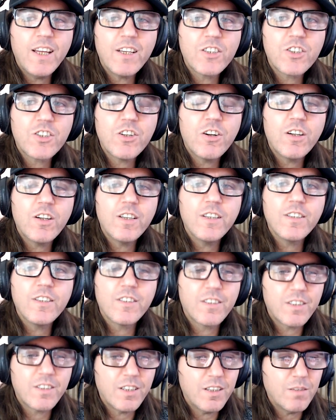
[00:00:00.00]
I started
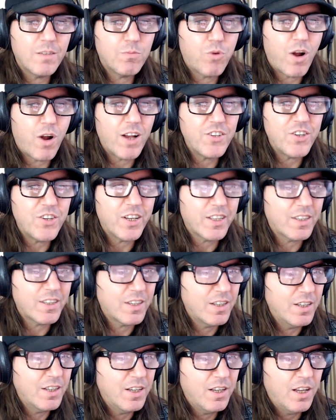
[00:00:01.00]
this project
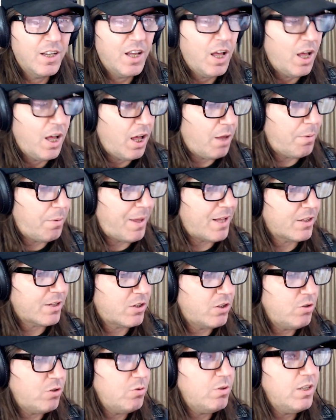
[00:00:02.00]
about
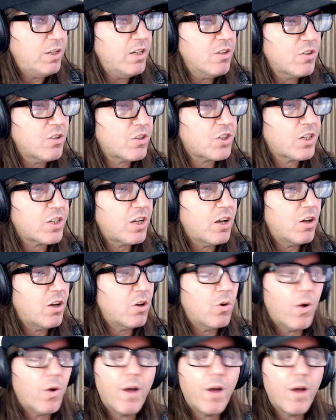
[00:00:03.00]
2 years ago.